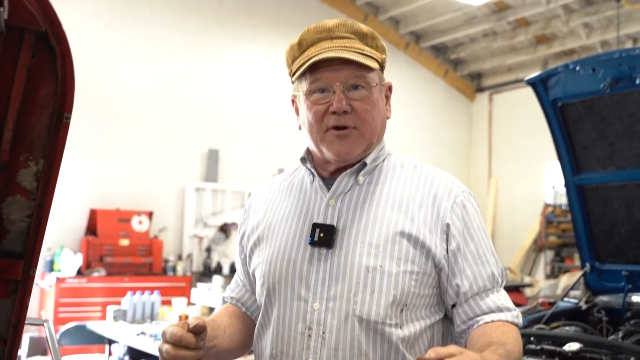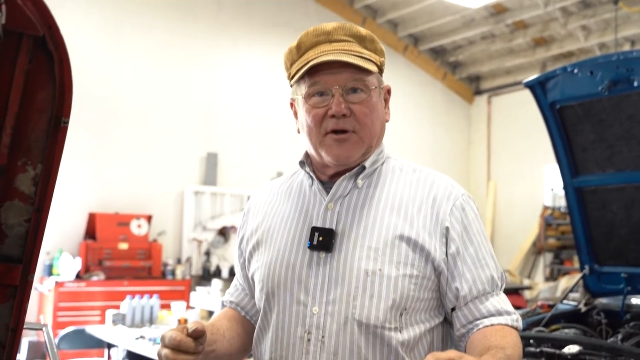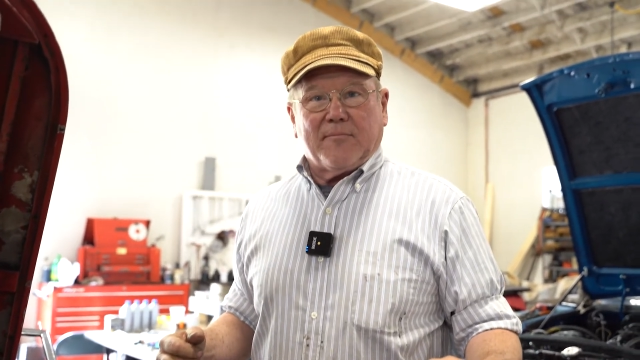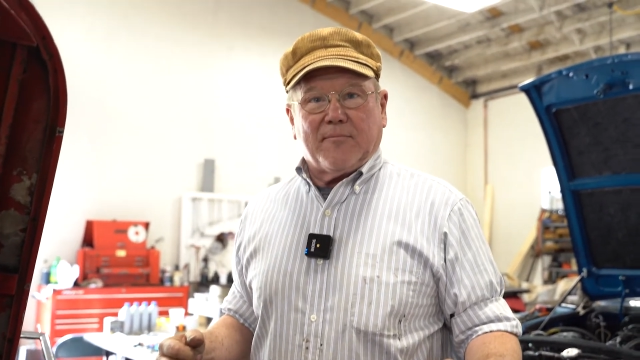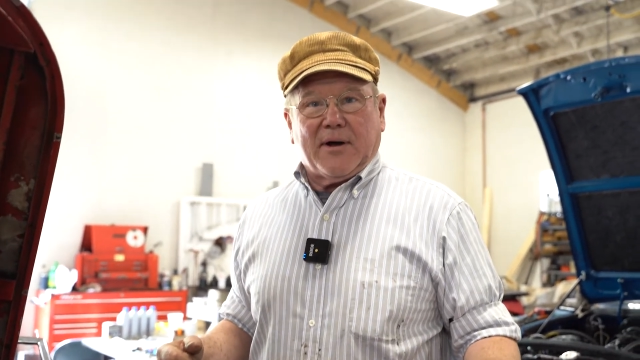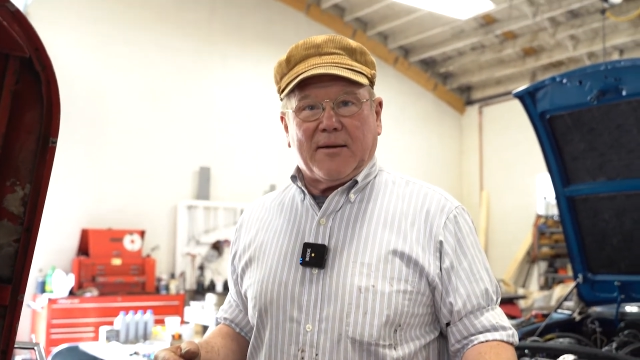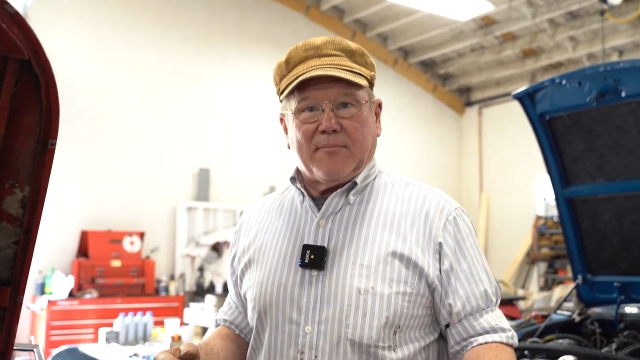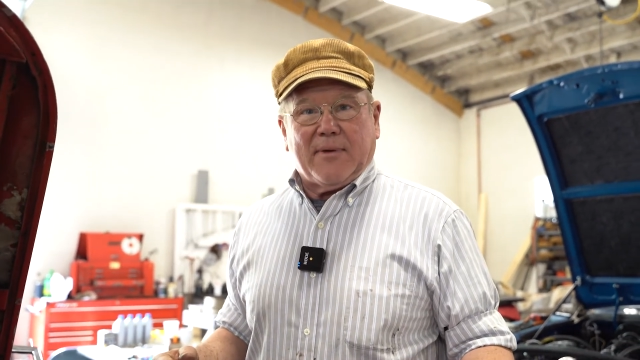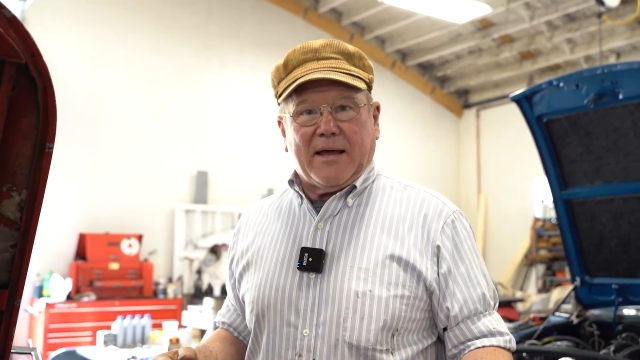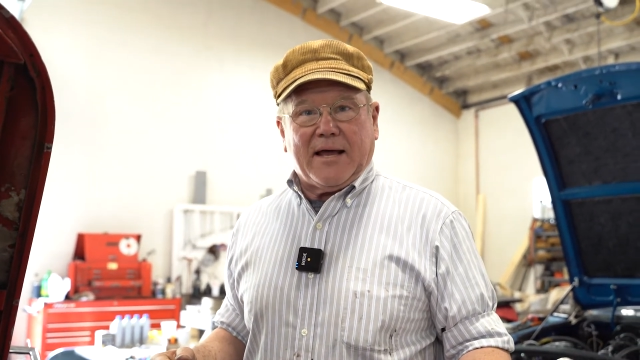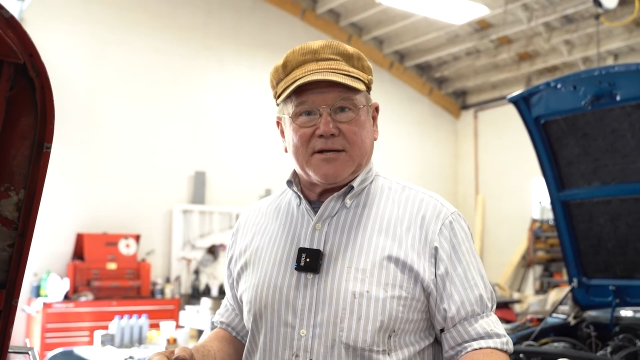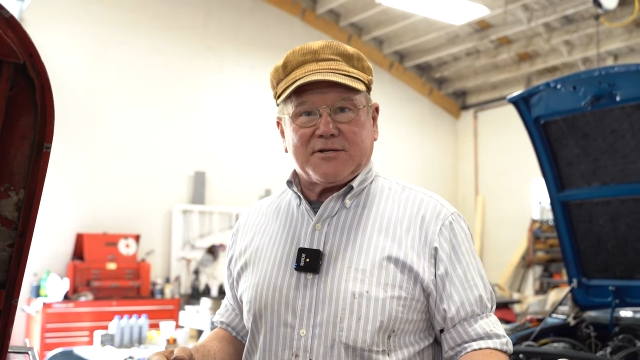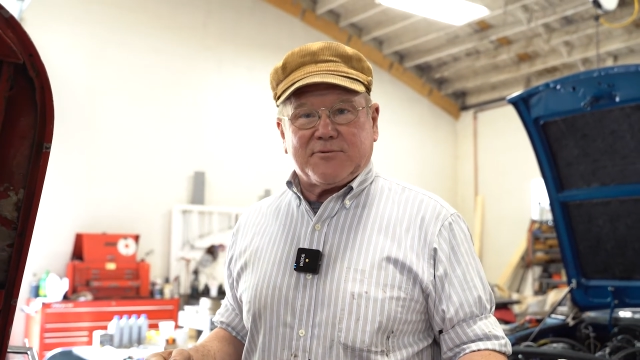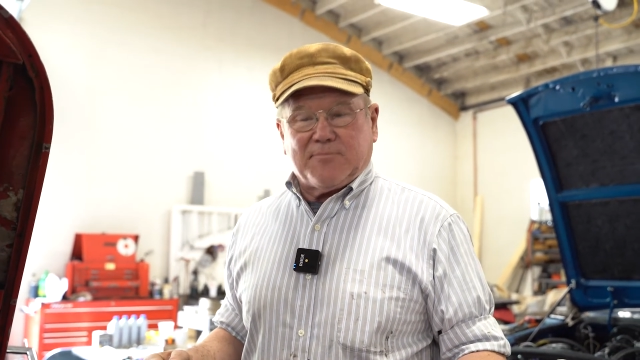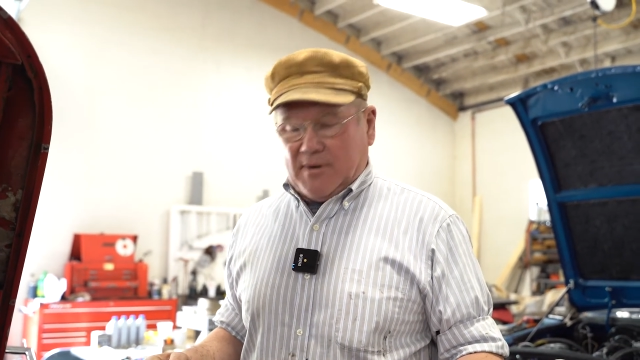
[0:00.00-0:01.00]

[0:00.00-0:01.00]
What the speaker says: up by Max,